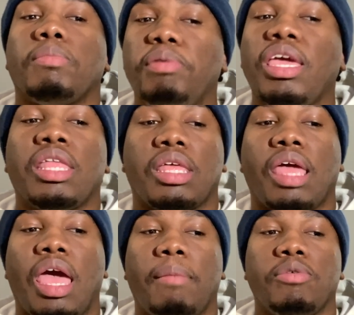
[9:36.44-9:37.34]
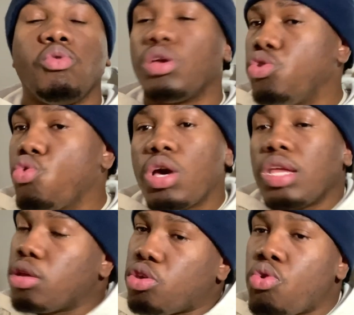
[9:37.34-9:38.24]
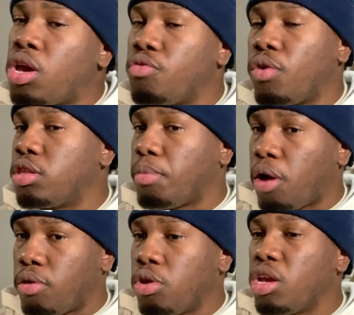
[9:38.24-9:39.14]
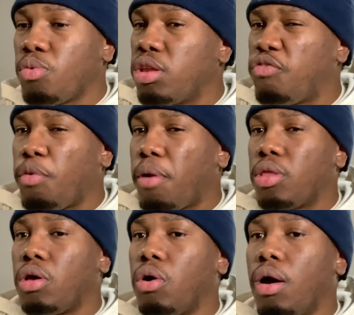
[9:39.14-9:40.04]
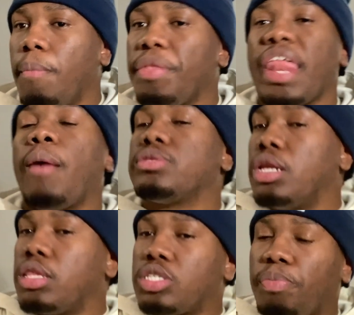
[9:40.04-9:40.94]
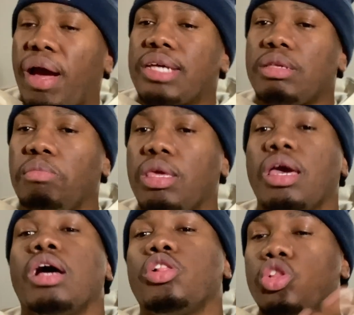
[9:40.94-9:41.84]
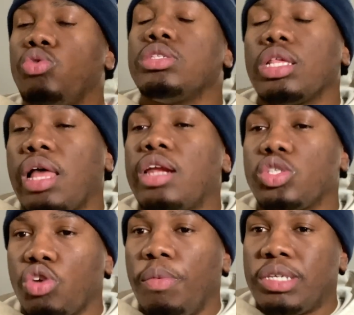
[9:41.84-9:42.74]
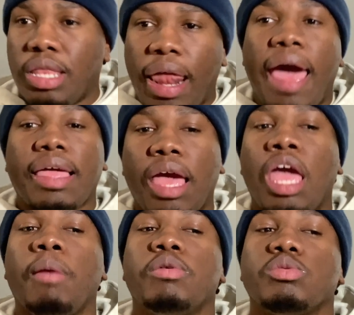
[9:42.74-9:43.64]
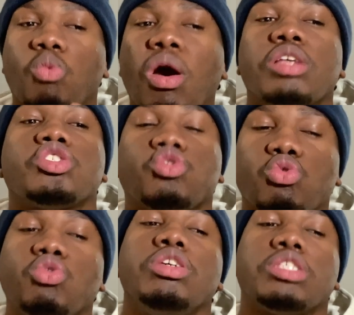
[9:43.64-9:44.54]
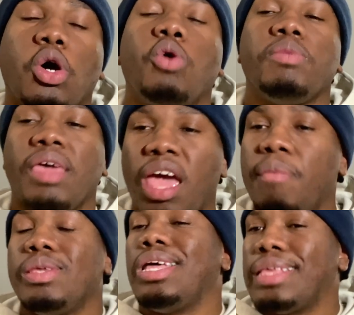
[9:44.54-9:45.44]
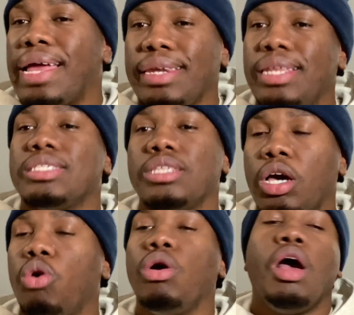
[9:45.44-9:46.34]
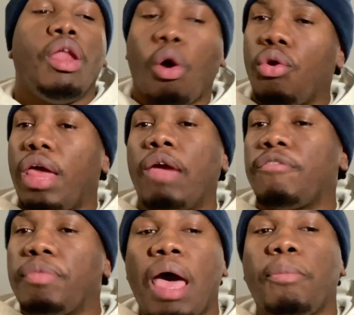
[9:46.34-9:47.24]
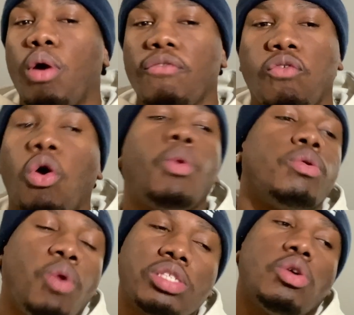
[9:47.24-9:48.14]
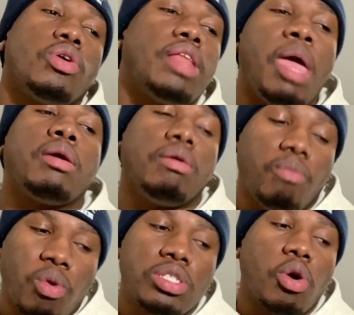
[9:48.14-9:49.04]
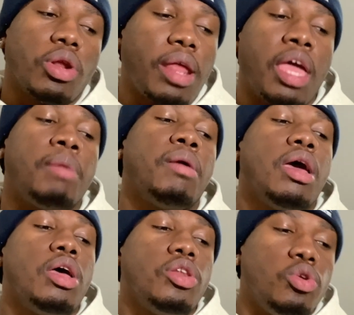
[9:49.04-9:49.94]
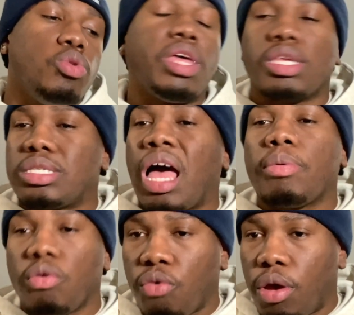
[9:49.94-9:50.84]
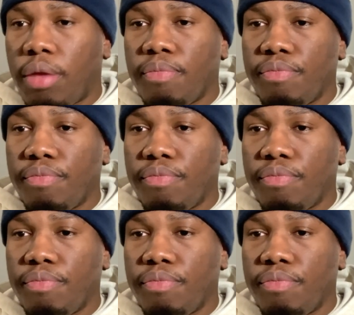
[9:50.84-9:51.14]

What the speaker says: be in the game. You couldn't run the ball. You couldn't run the football, though. And that was another surprise to me. Losing the line of scrimmage in that game was what truly told me everything that I needed to know. Notre Dame, from that point forward, once Notre Dame knew they could stop the run,